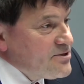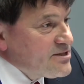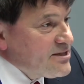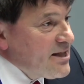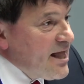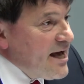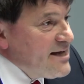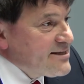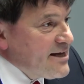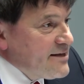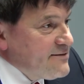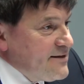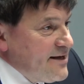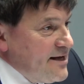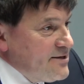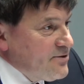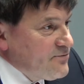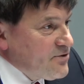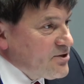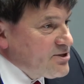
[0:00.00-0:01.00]
light at the
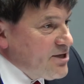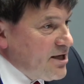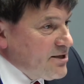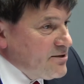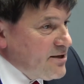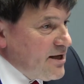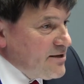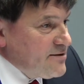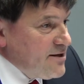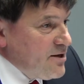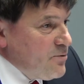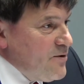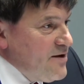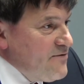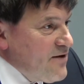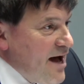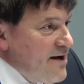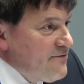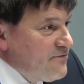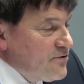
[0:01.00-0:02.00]
end of the tunnel. I think we
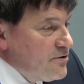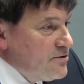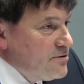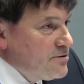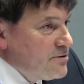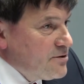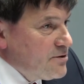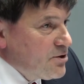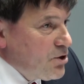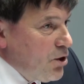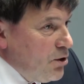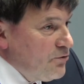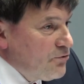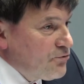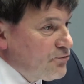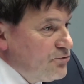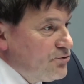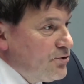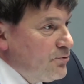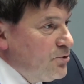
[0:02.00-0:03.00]
have gone
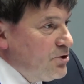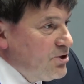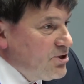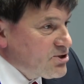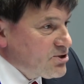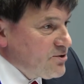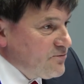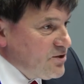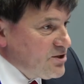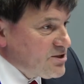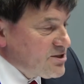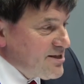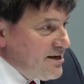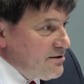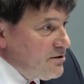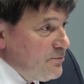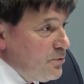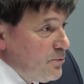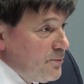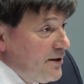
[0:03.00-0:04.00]
through the worst of this
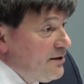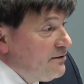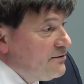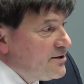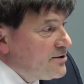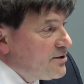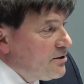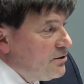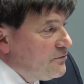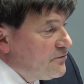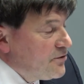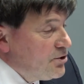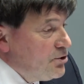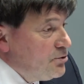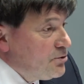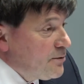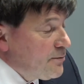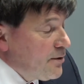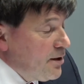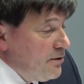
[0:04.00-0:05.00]
terrible period of a
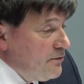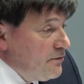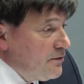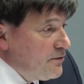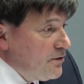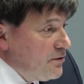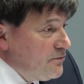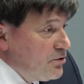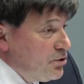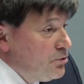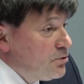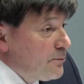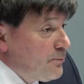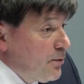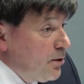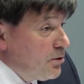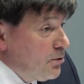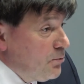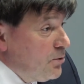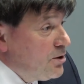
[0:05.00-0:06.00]

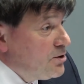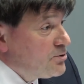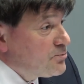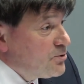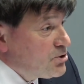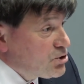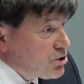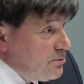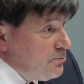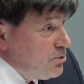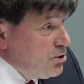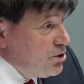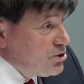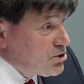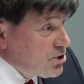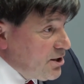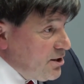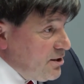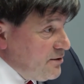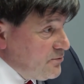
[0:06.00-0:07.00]
unipolar world which
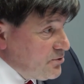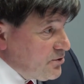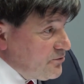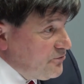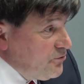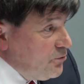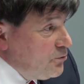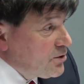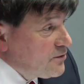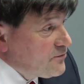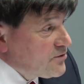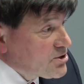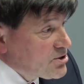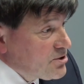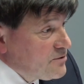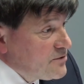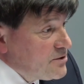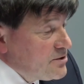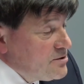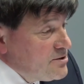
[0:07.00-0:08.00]
emerged with the fall of the
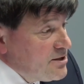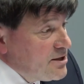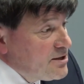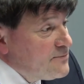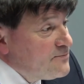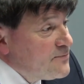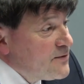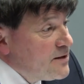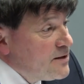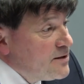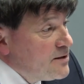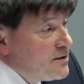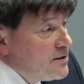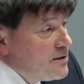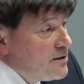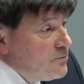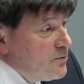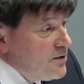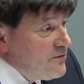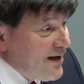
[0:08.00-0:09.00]
Soviet Union.
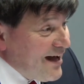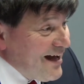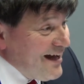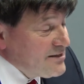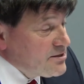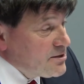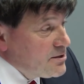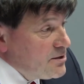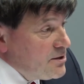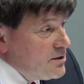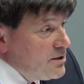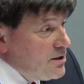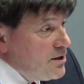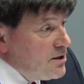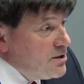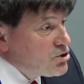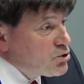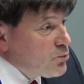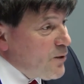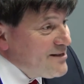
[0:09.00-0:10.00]
We've had
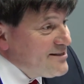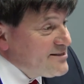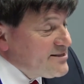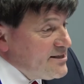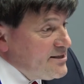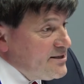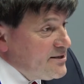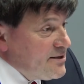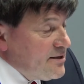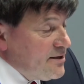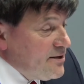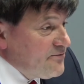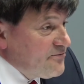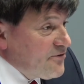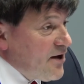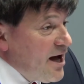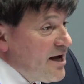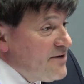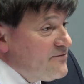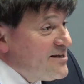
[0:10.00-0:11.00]

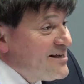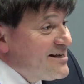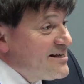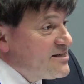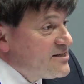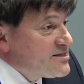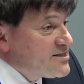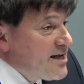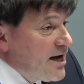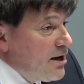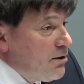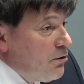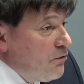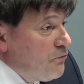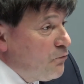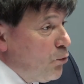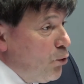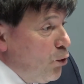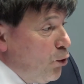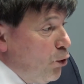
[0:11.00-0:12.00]
25 years now
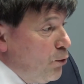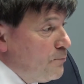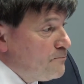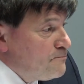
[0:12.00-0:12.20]
of war,